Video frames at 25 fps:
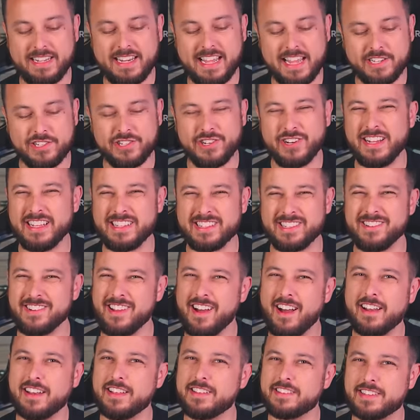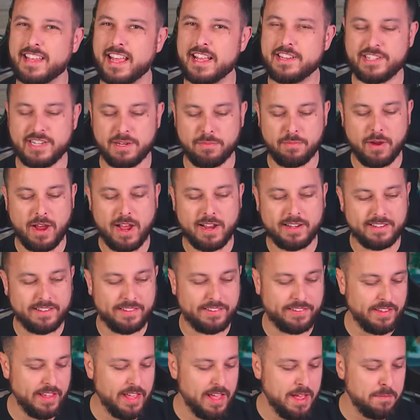nature, it's not a sketchy
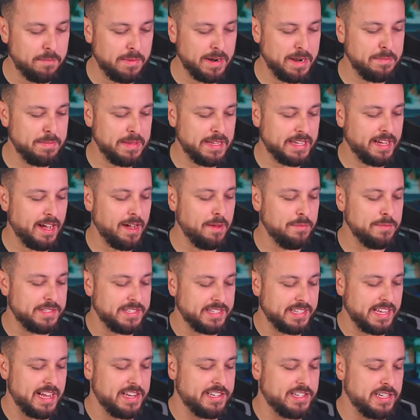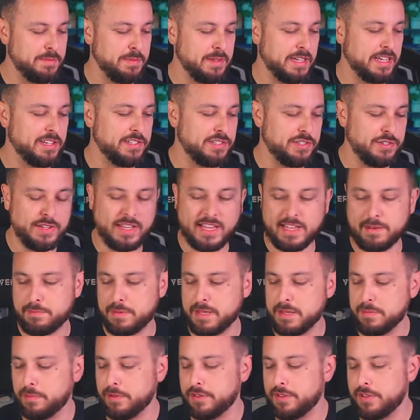practice, but it becomes sketchy because you get
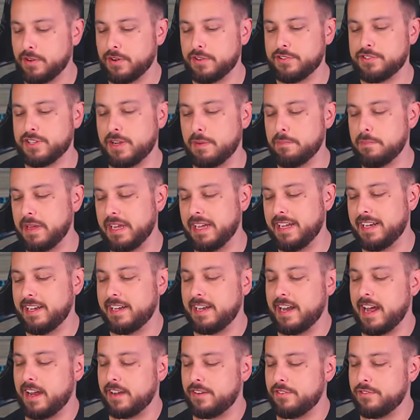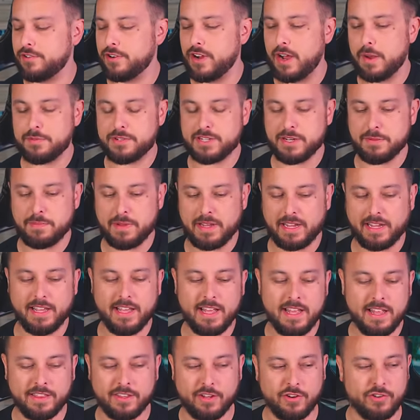people that are jumping in and out of drop shipping.
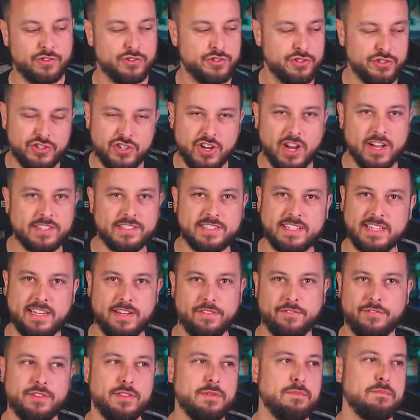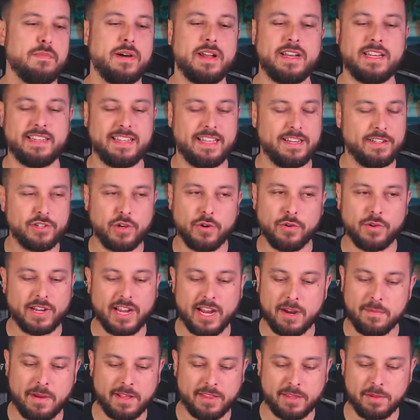They're just in it for the money. They don't
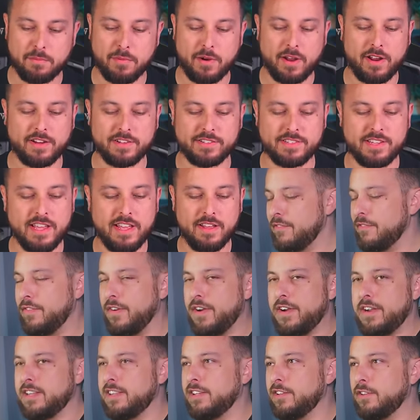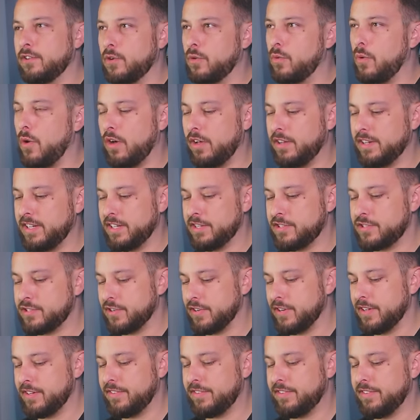care about the products, very little quality
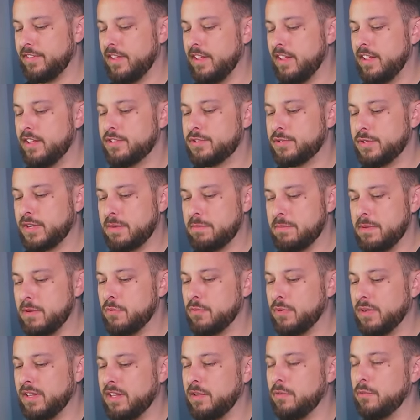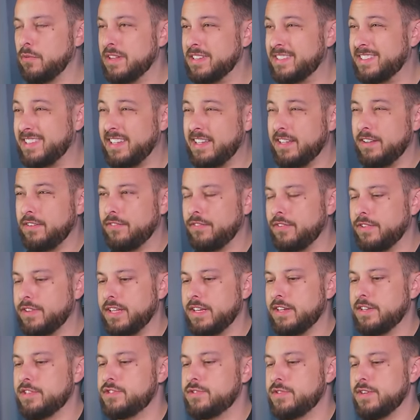assurance. So it can be really risky for
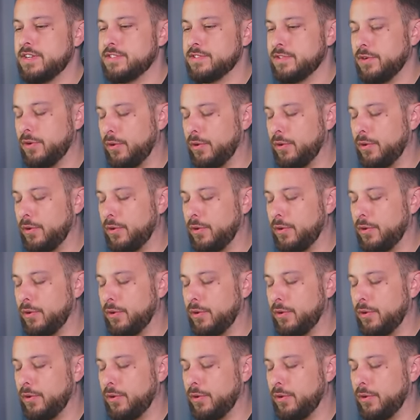the industry as